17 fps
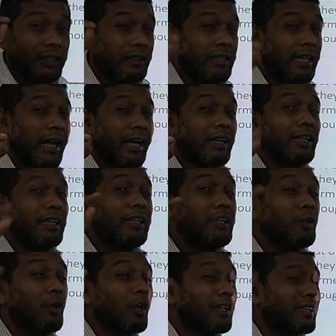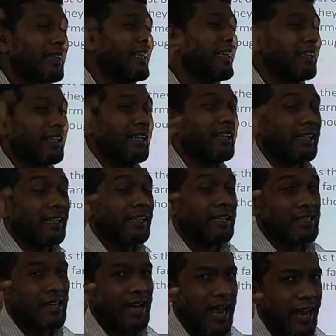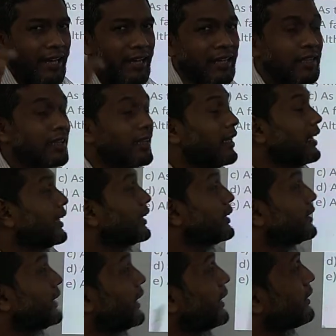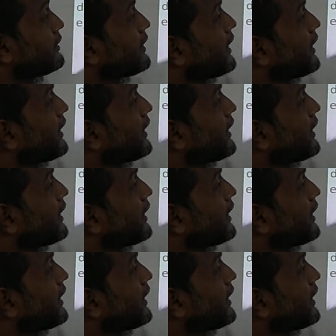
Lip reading: that your thinking is right, then